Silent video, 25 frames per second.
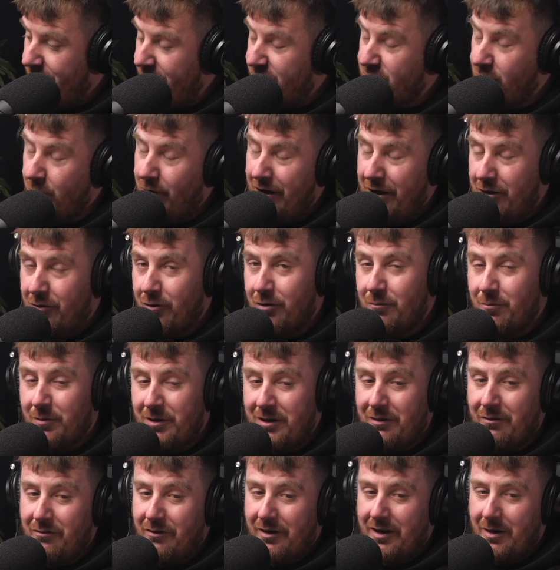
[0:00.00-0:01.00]
It's quite good
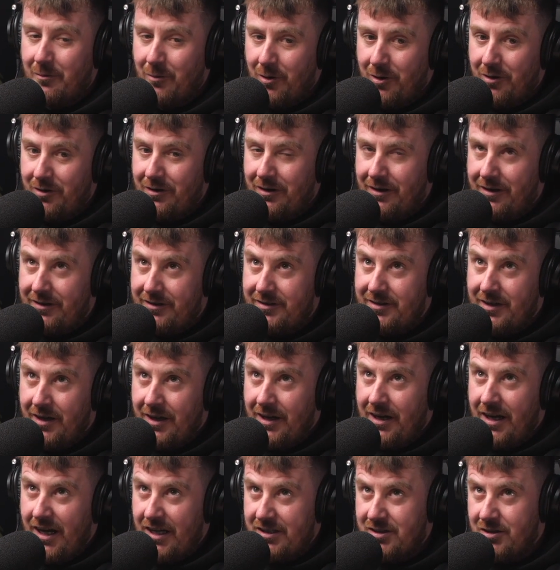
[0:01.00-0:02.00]
when you think about it.
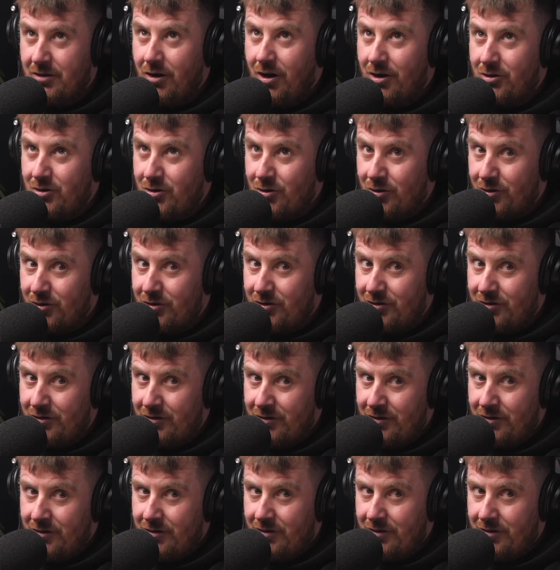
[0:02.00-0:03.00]
It's not
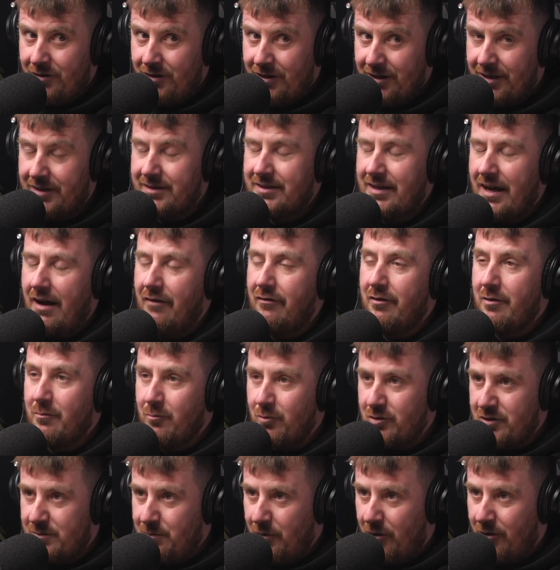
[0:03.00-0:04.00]
just like it's
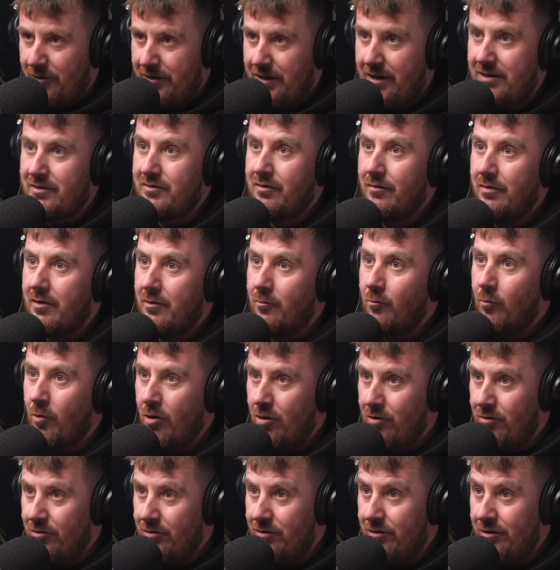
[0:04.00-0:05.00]
everyone's podcast from the
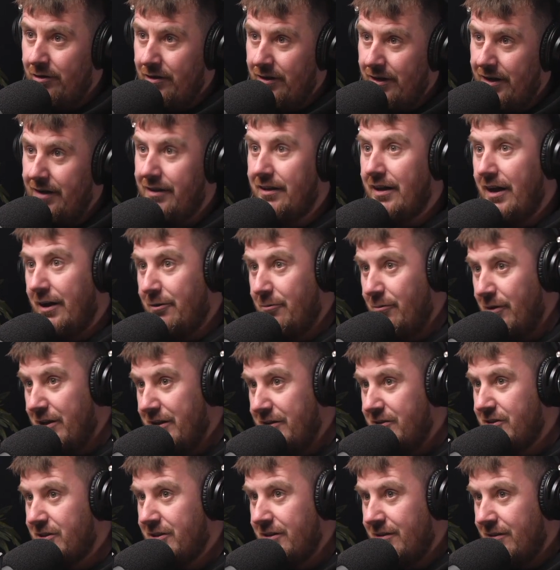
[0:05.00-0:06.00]
world in that
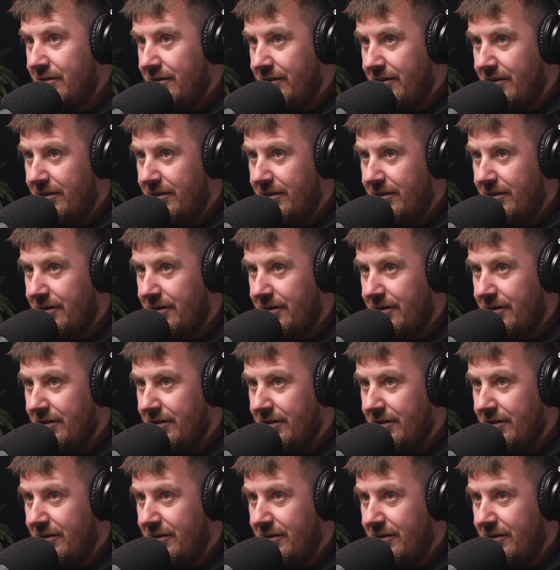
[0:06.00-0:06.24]
region.